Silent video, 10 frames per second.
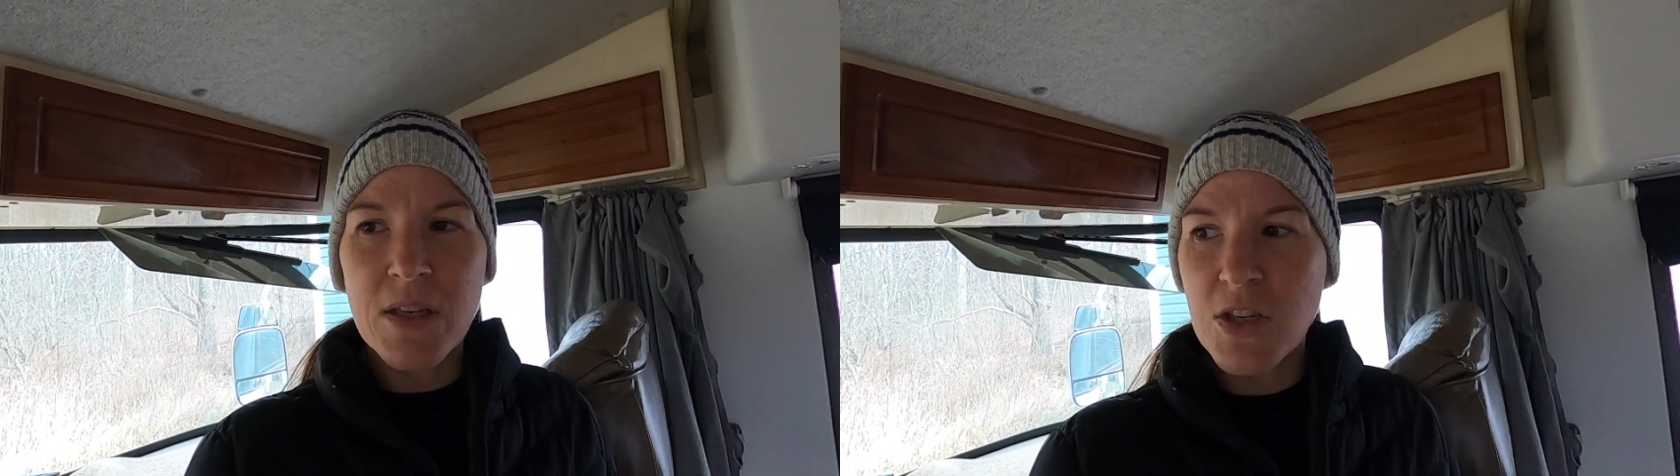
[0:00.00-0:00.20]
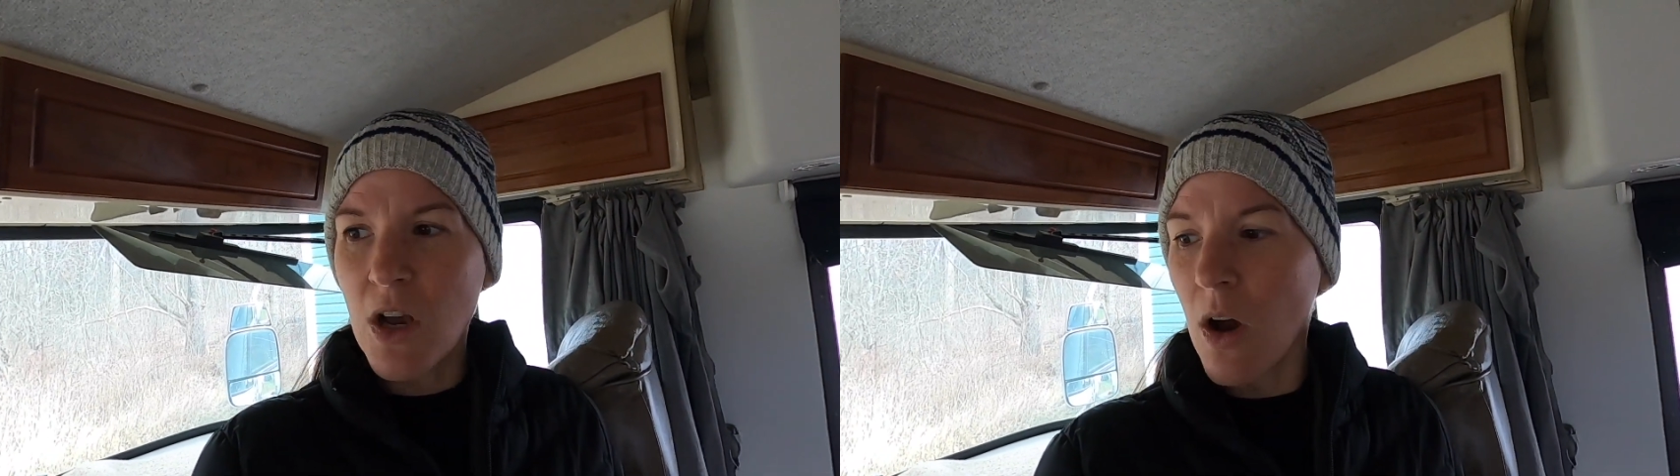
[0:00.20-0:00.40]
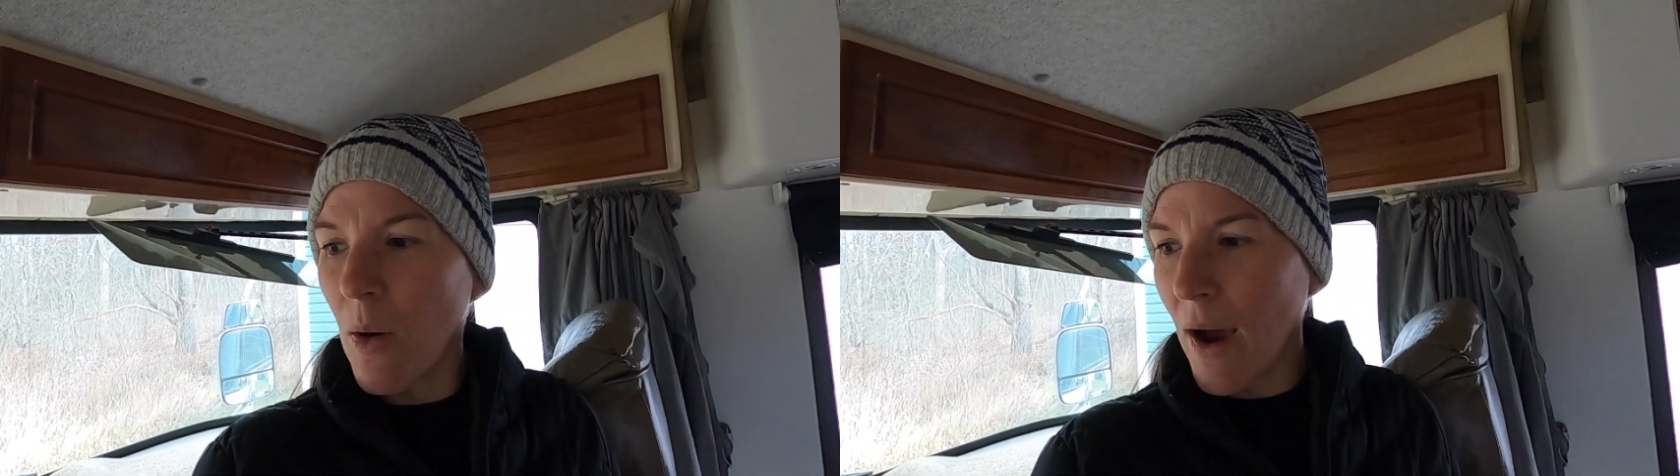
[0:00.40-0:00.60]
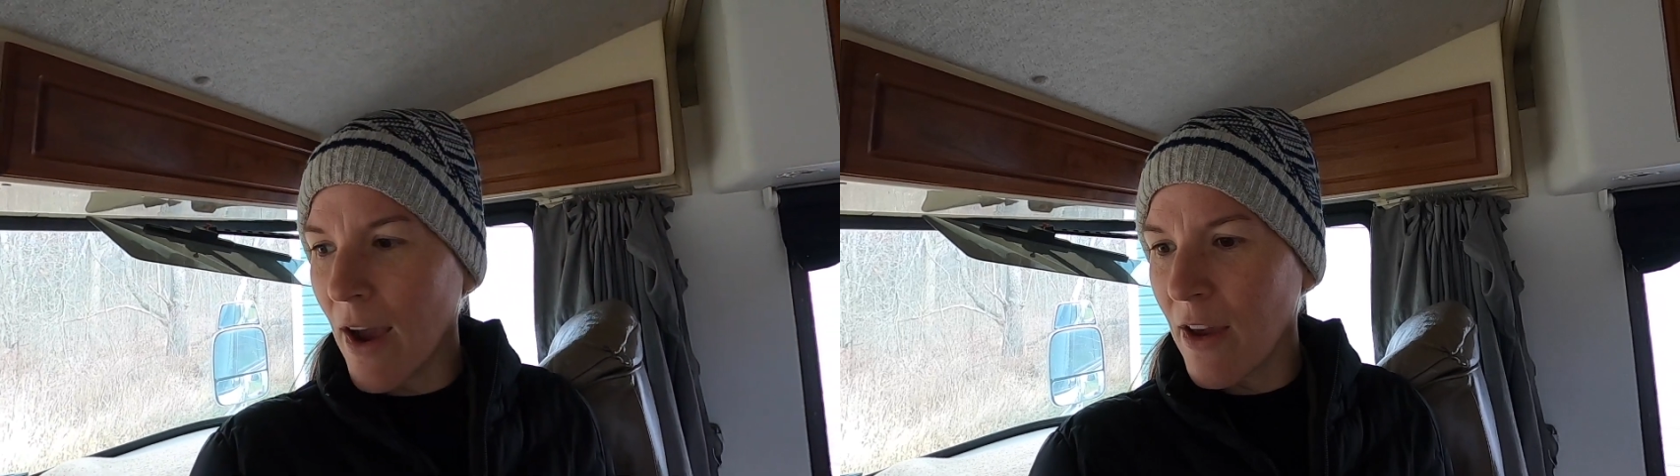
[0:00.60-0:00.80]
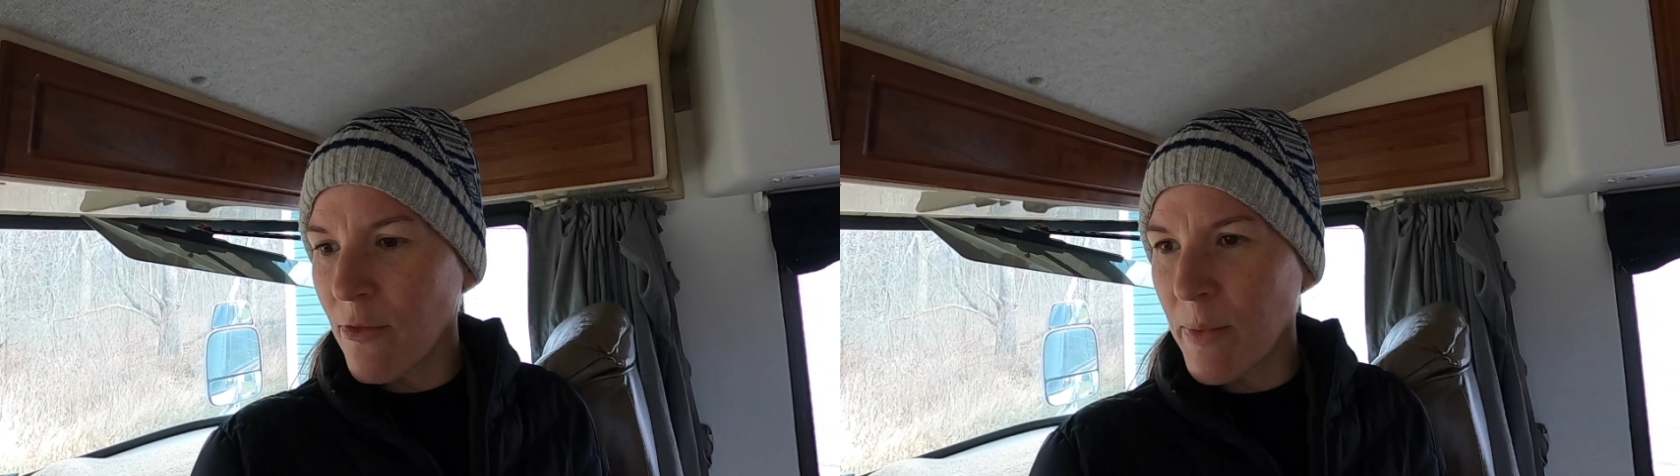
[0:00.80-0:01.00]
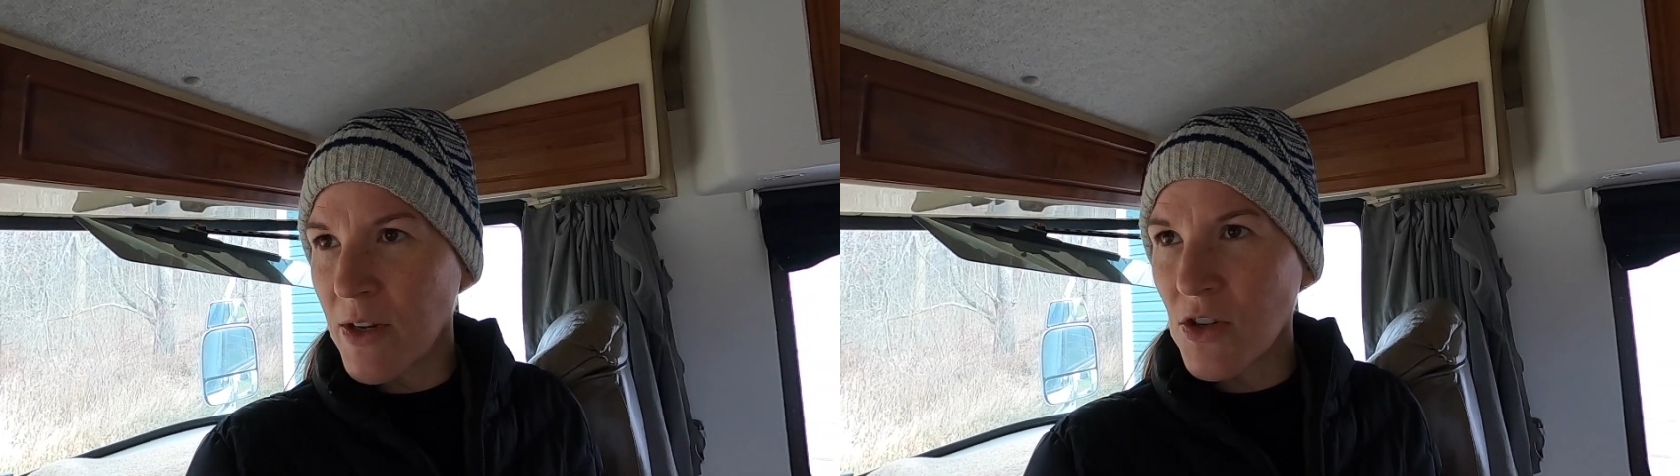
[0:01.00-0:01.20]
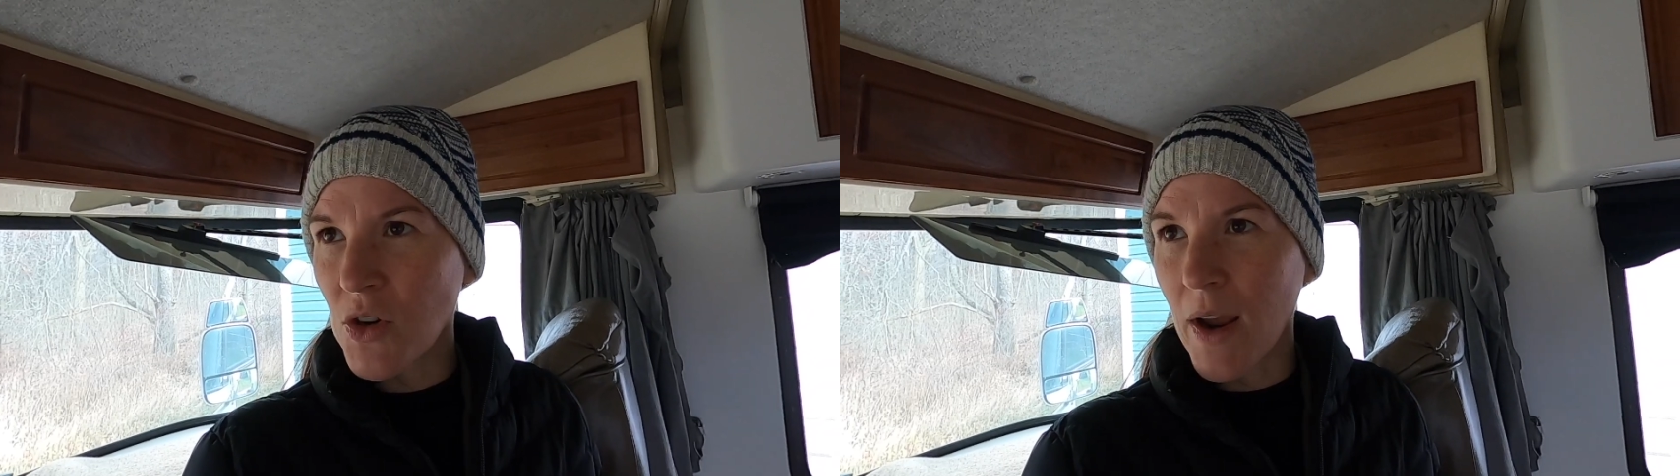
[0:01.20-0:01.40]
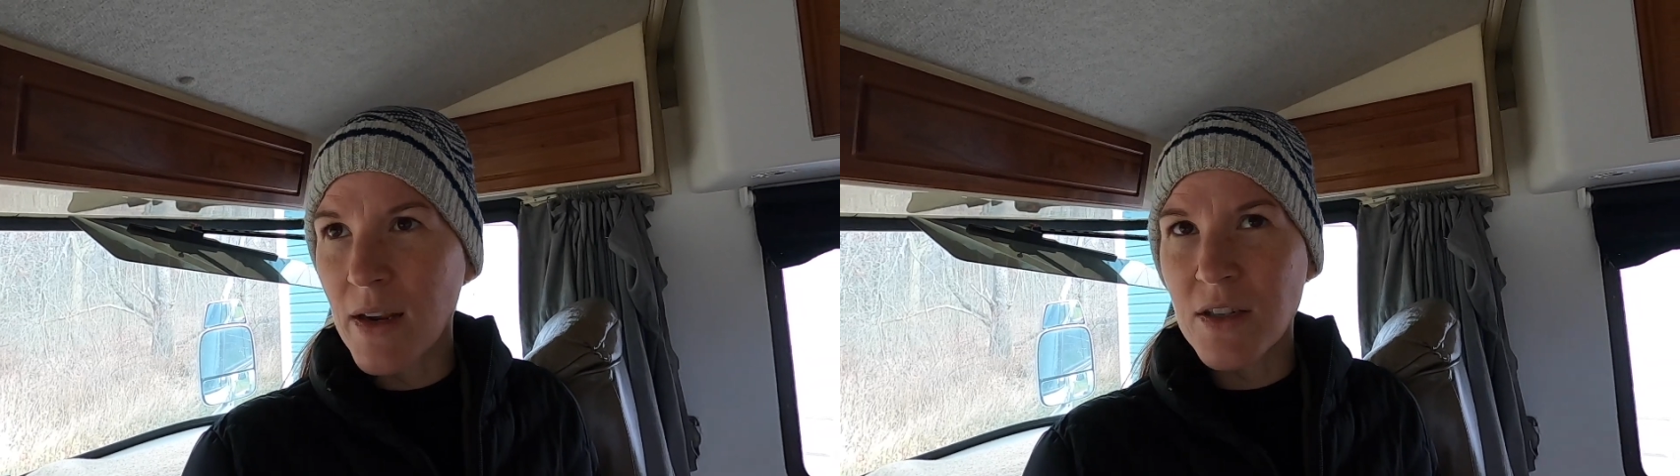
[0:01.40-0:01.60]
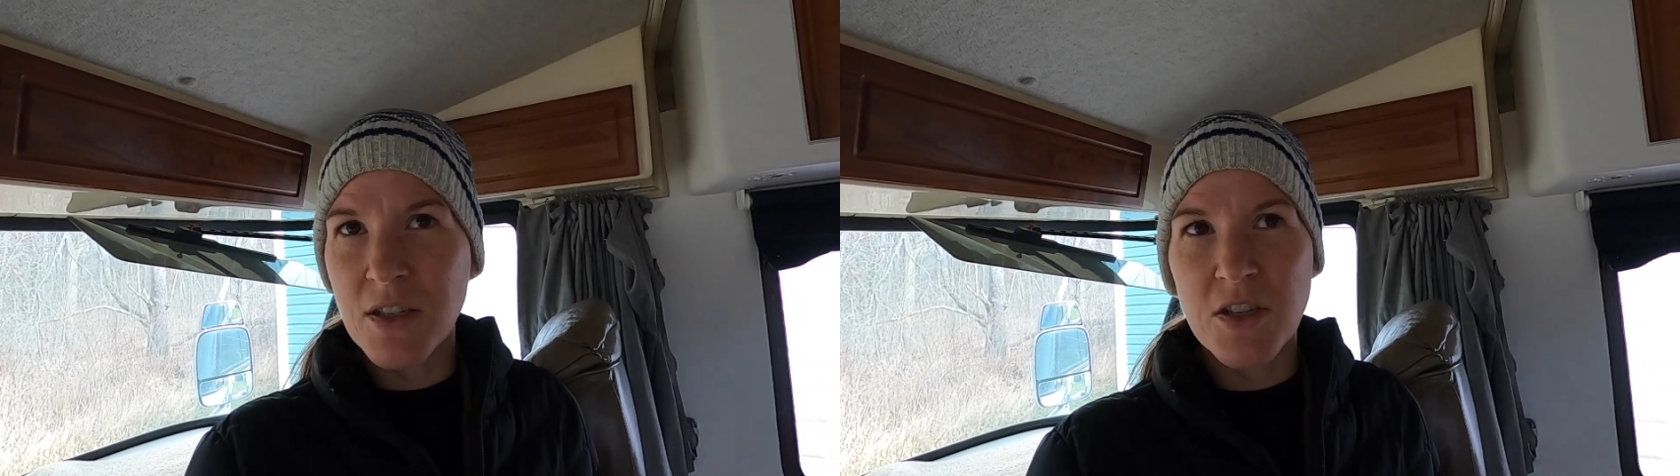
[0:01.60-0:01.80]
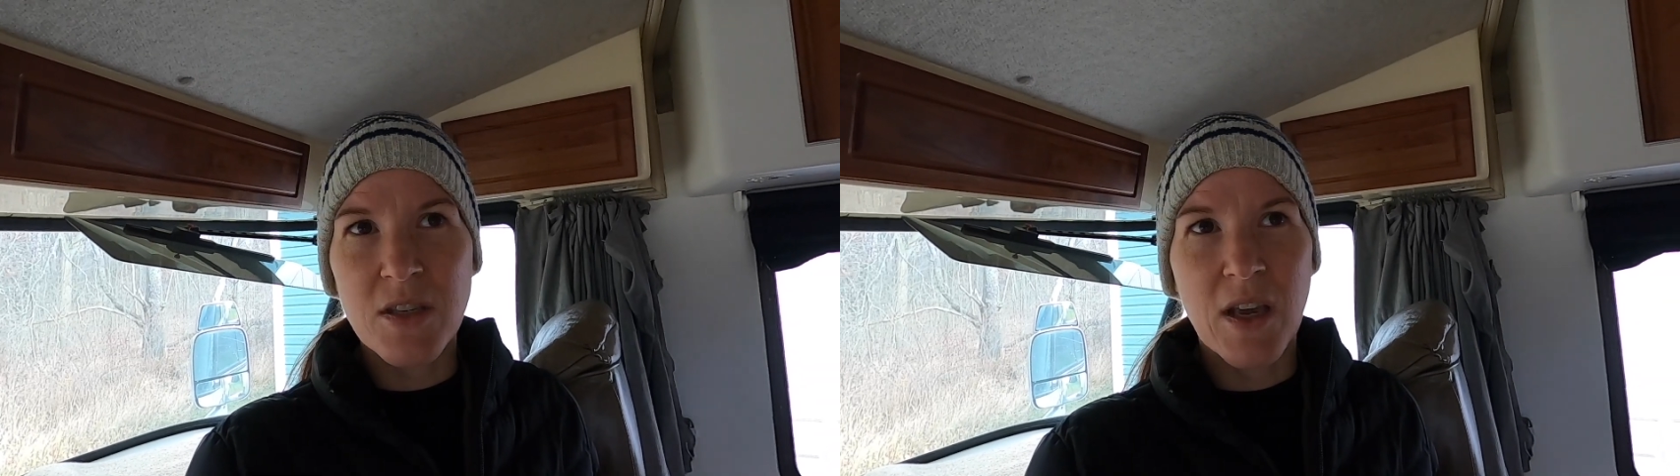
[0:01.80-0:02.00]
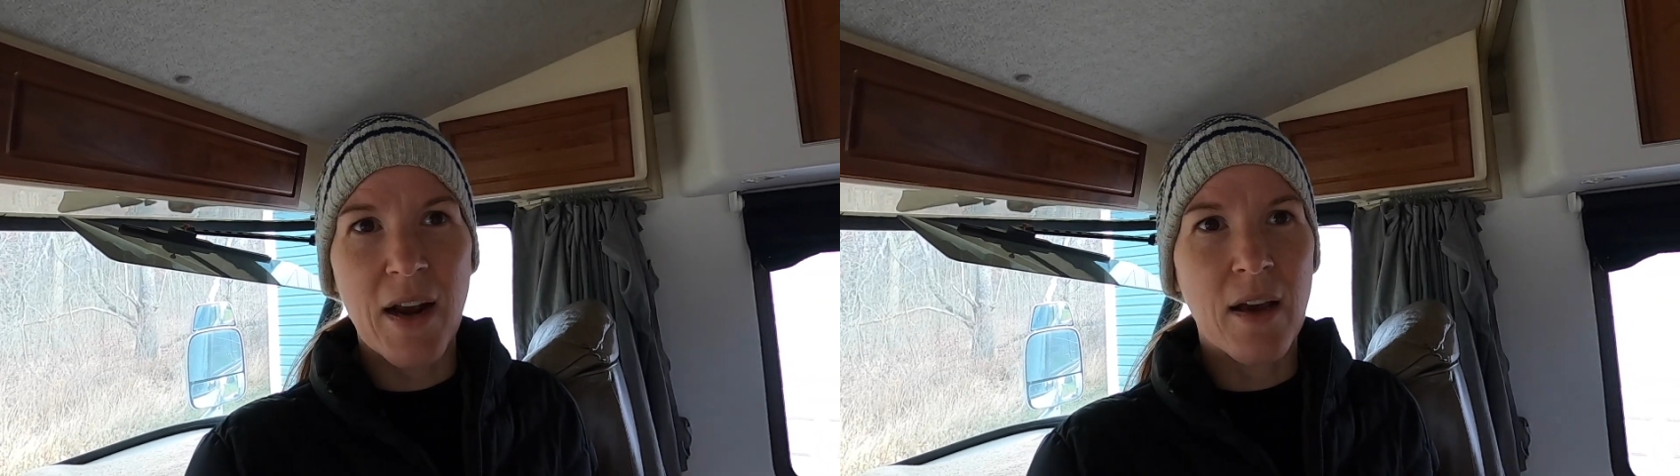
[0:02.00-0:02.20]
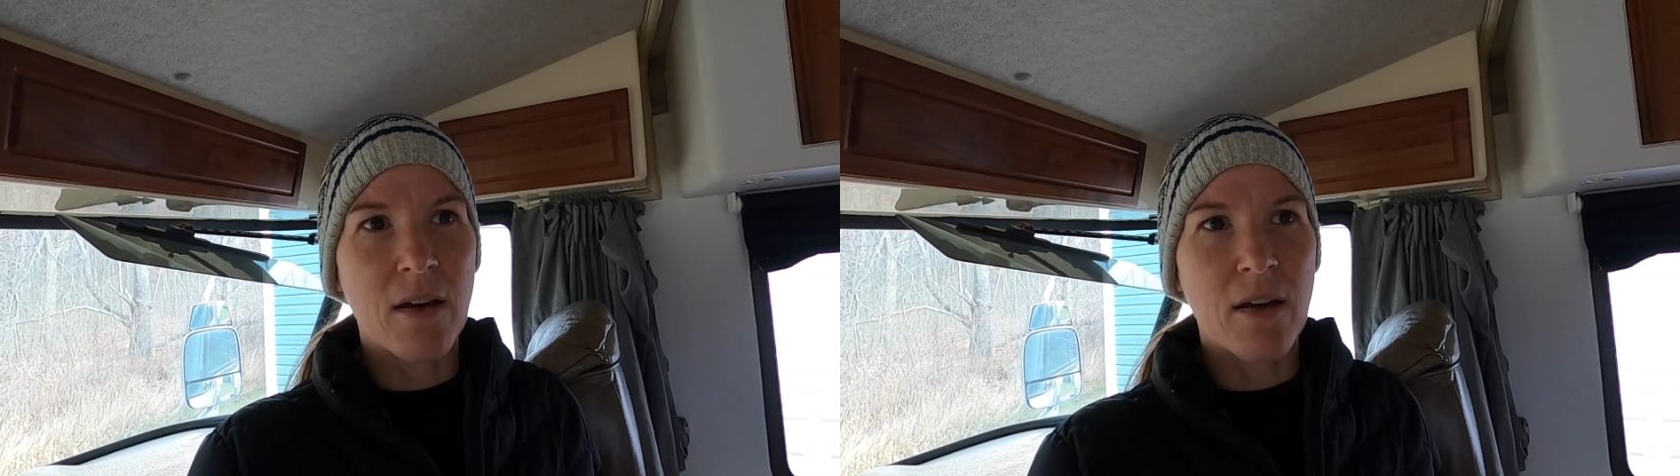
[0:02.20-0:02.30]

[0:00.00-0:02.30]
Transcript: so I've been trying to just kind